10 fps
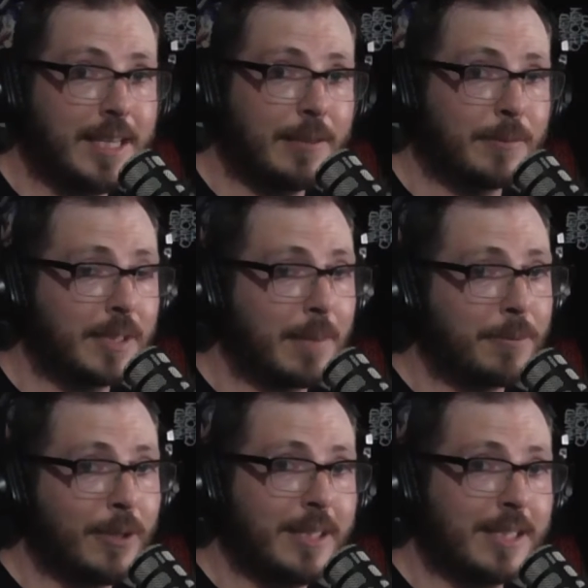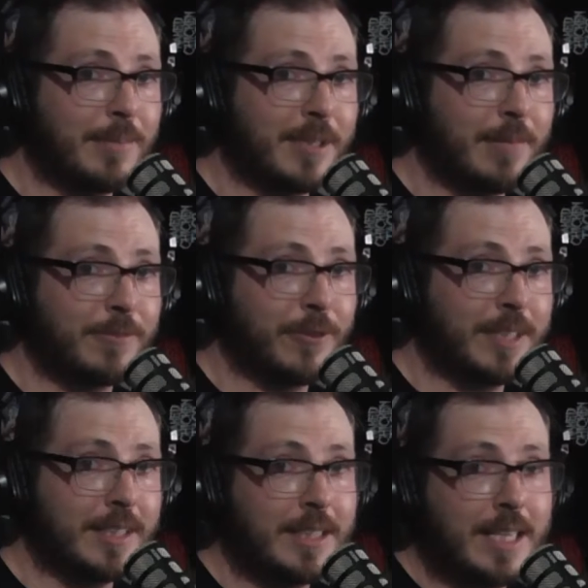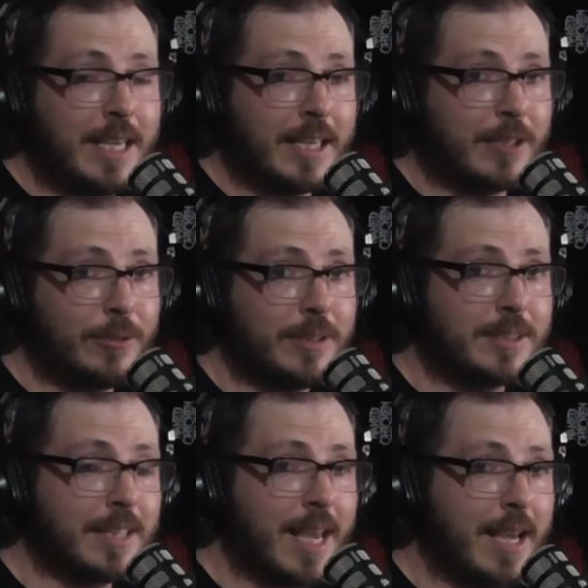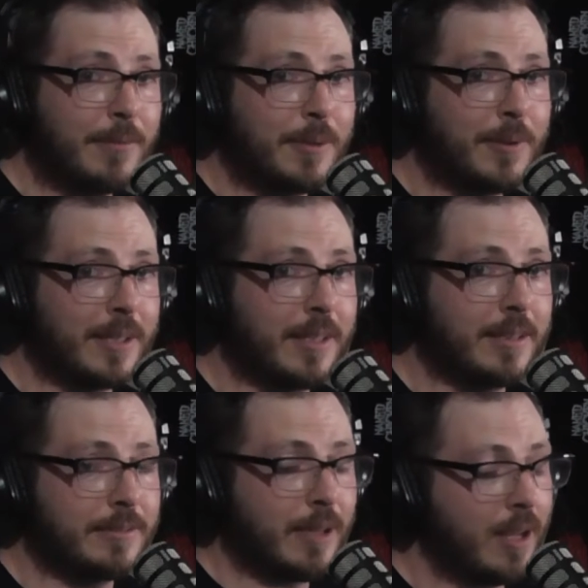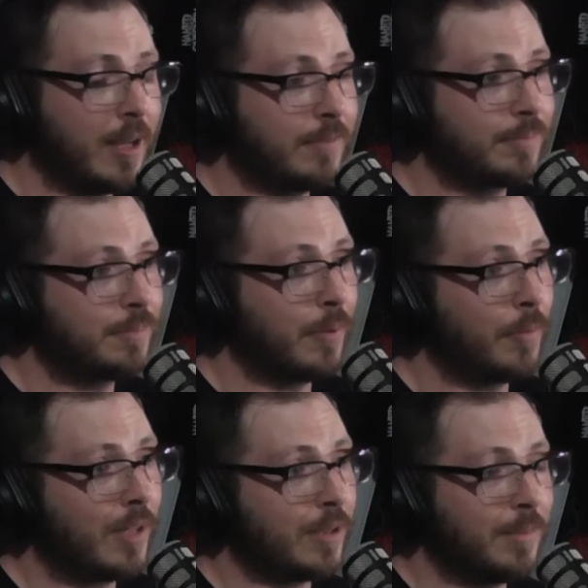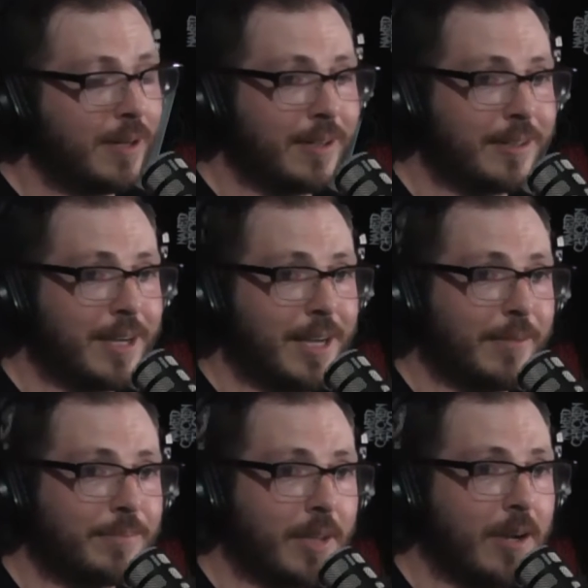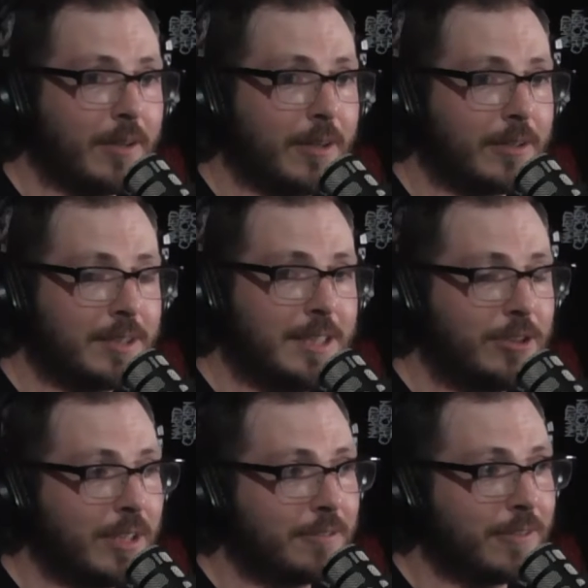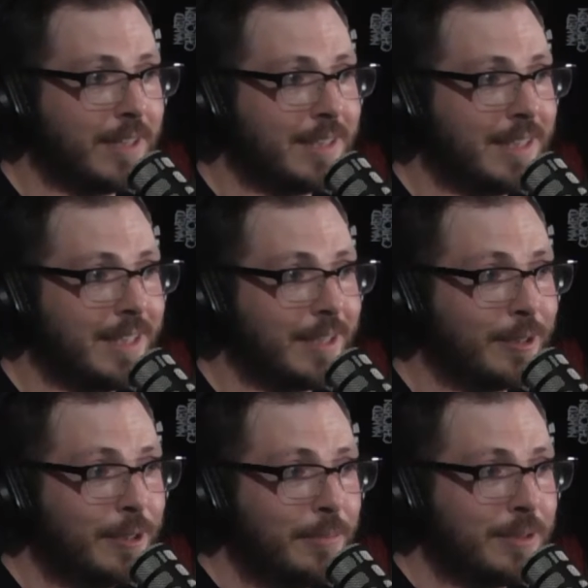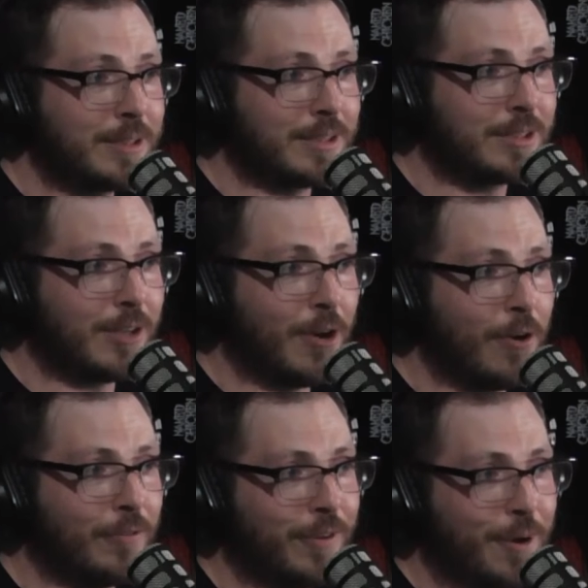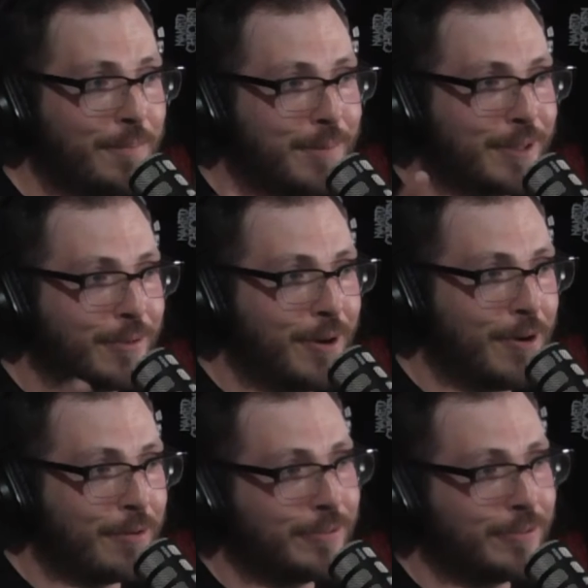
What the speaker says: we got plenty coming up for you, including today. We want to welcome our DJ friend here, Mr. Stove McGrove.